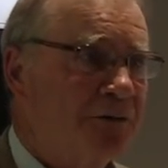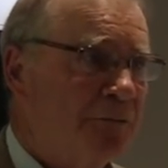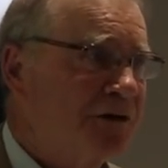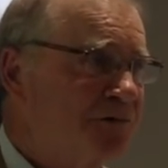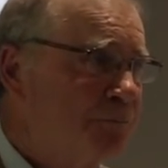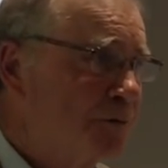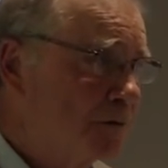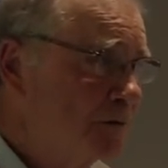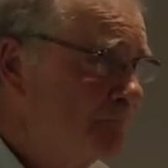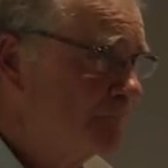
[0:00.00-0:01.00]
the greatest
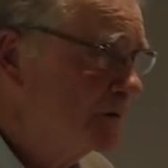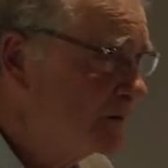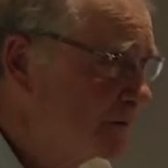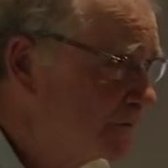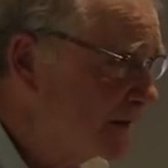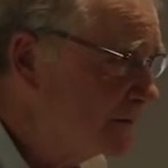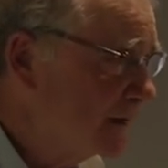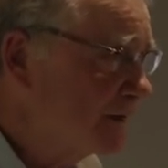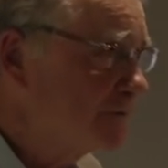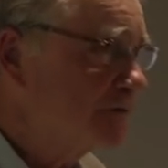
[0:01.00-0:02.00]
bull,
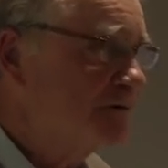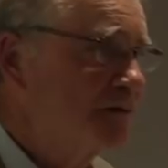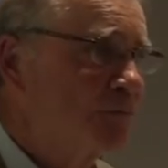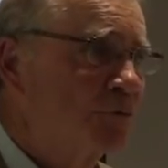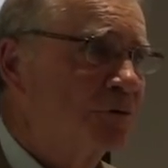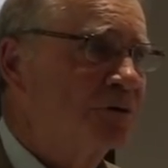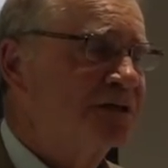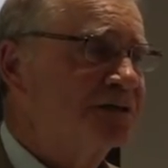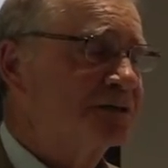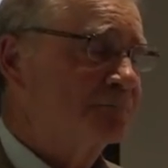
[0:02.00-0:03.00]
technologist in the world.
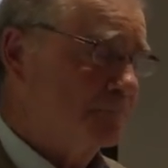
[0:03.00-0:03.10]
He's a